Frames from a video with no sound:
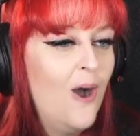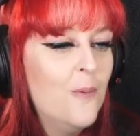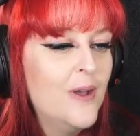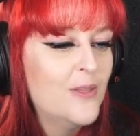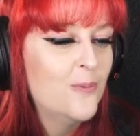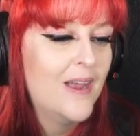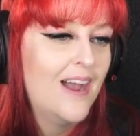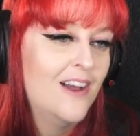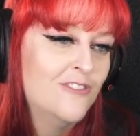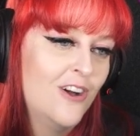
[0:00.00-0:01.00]
weather
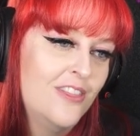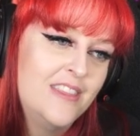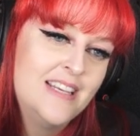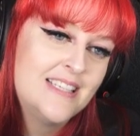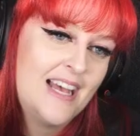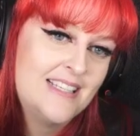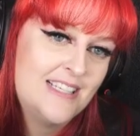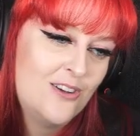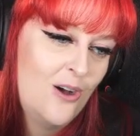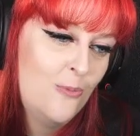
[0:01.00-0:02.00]
wear. I've got this as
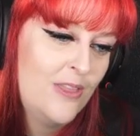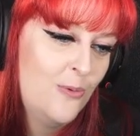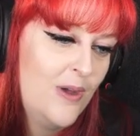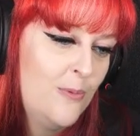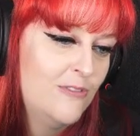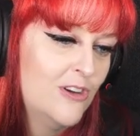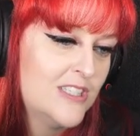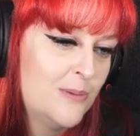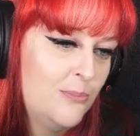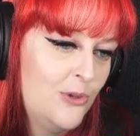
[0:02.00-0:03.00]
his hot weather wear. We've got
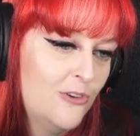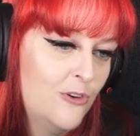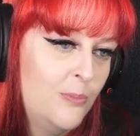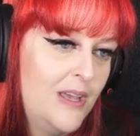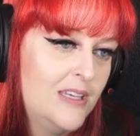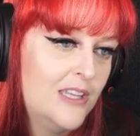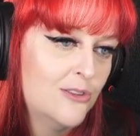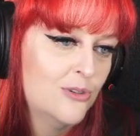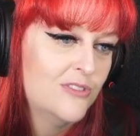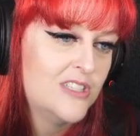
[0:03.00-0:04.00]
some beautiful peeking
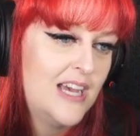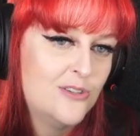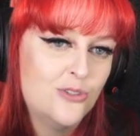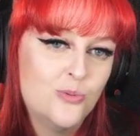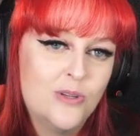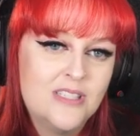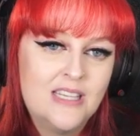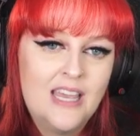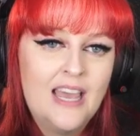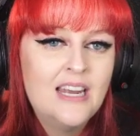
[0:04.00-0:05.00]
through of the tattoos once
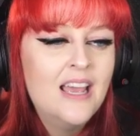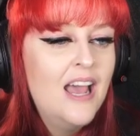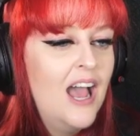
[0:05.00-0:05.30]
again.